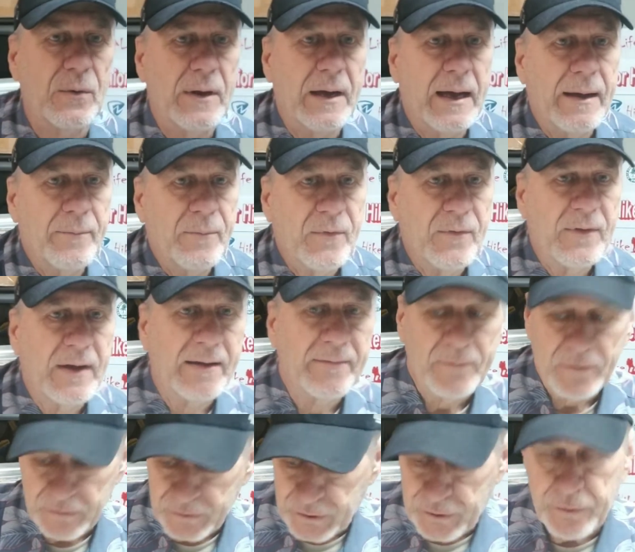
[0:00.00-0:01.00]
I'm
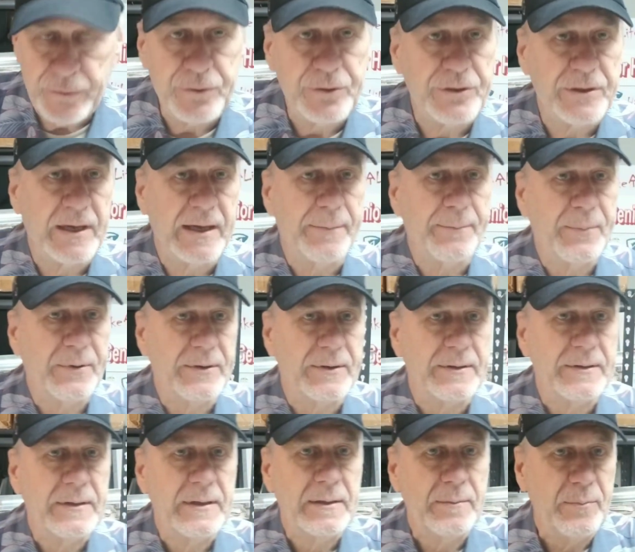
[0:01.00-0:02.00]
gonna shoot you up a
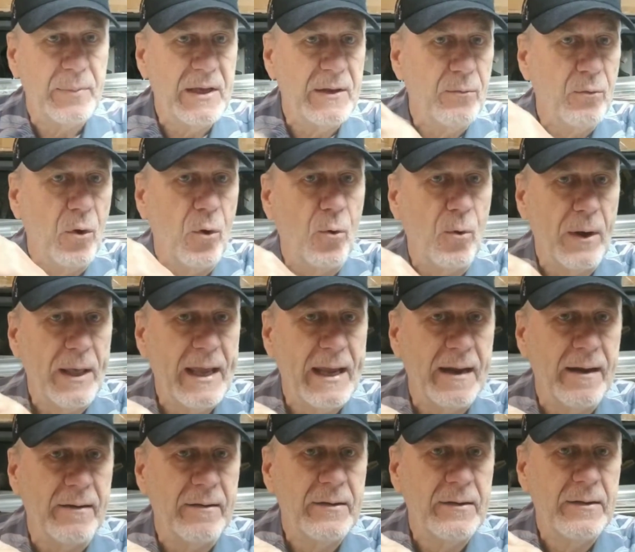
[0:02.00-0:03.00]
B-roll
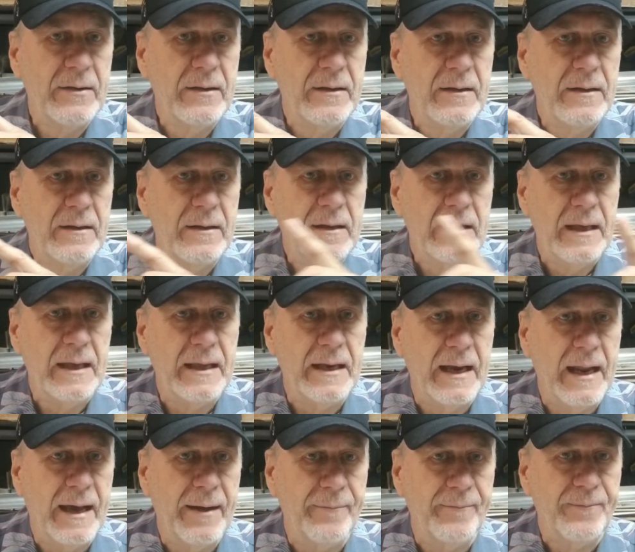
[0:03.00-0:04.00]
here and
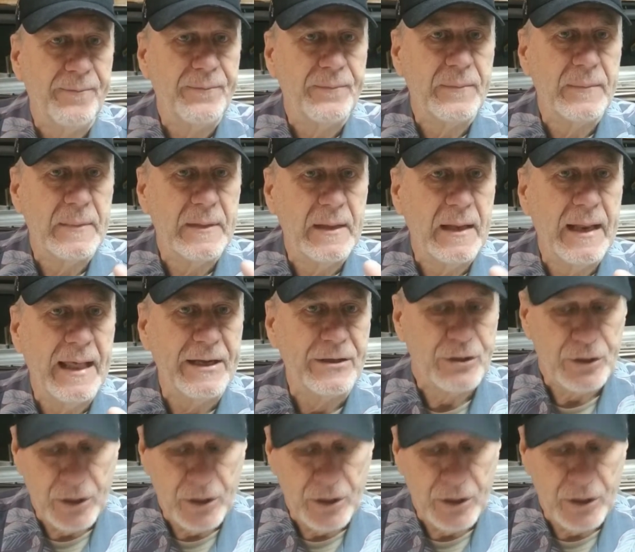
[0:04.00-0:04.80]
let you